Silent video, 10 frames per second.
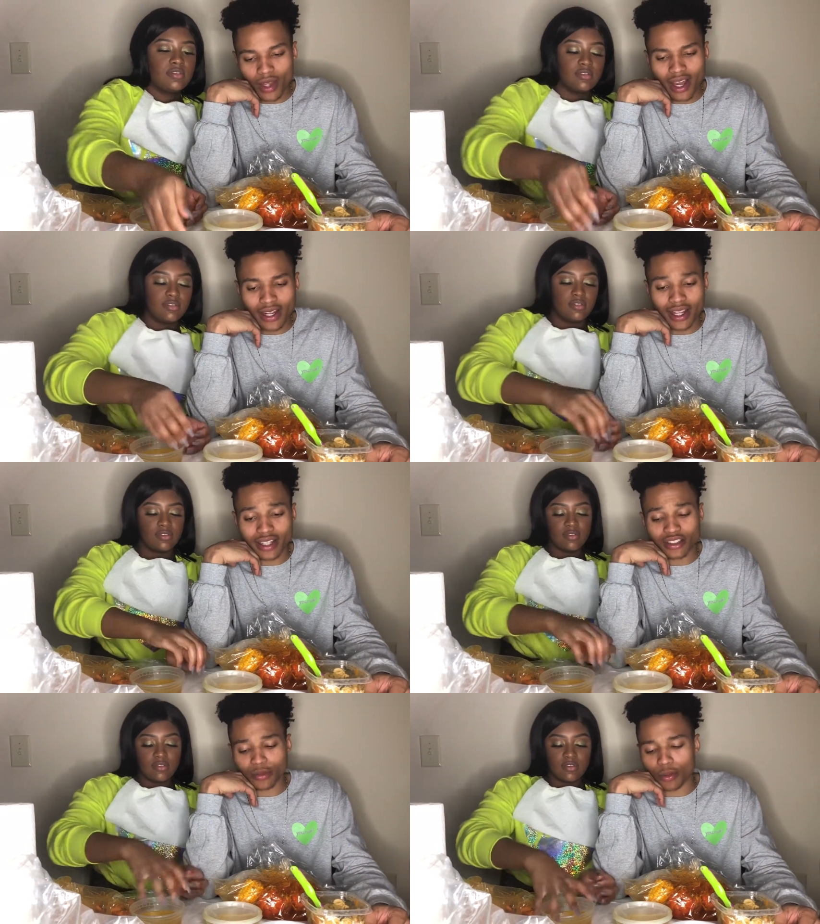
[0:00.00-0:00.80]
Speaker 1: I done got
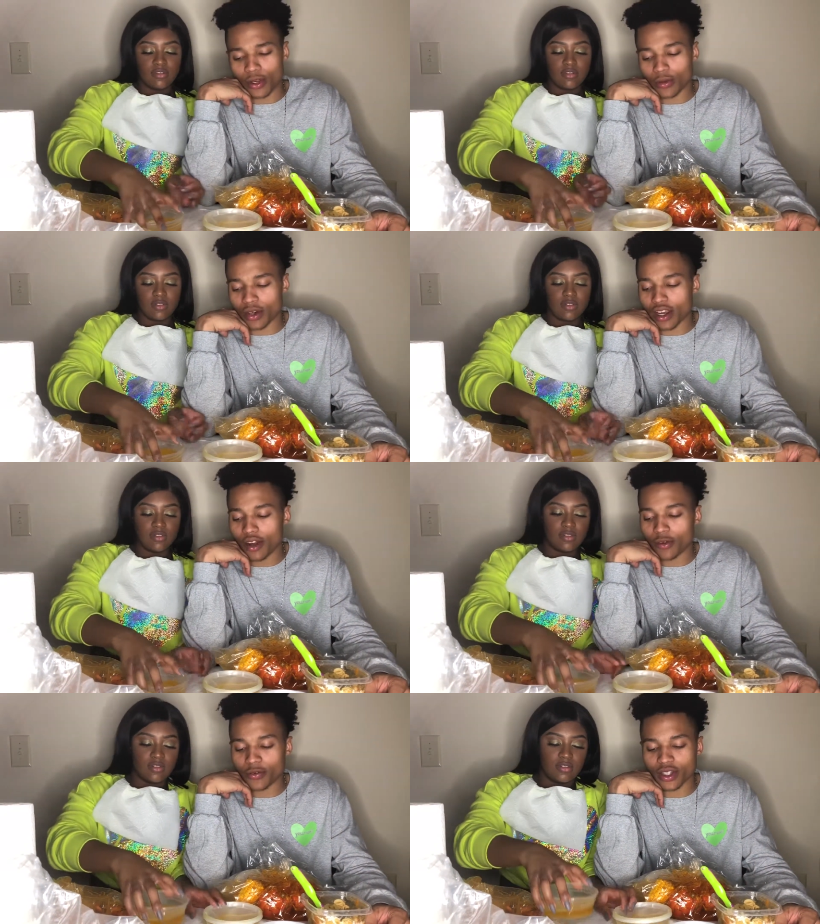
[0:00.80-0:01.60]
to the point where I
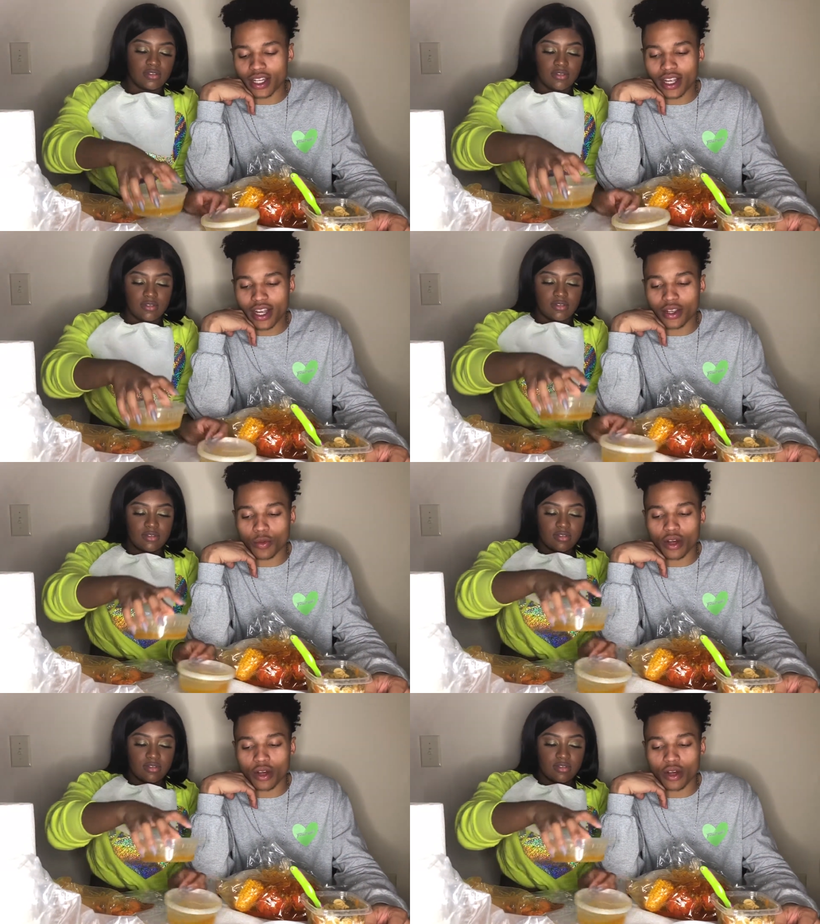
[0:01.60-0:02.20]
don't feel like I can